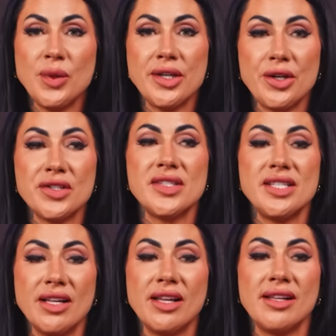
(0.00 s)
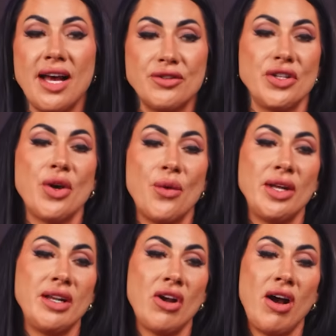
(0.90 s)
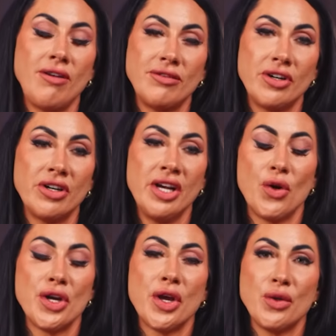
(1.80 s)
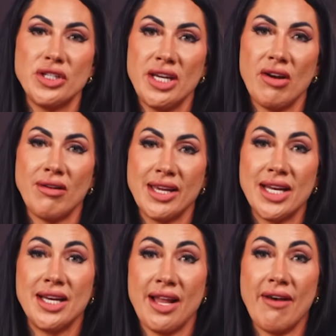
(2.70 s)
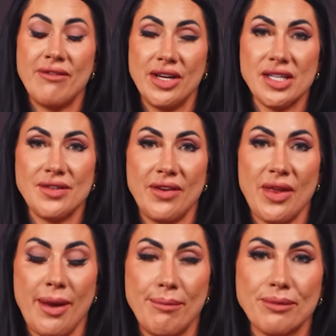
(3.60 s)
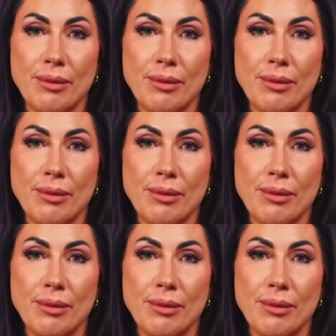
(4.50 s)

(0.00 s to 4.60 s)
we are still allowed to go in and offer or negotiate on getting that fixed for them.